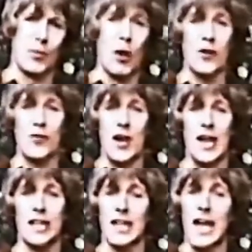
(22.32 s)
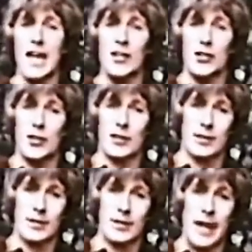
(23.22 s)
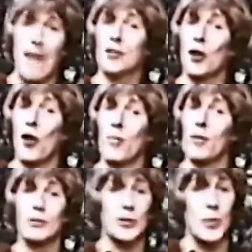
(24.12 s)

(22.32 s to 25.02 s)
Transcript: Wanderer in an age? And your most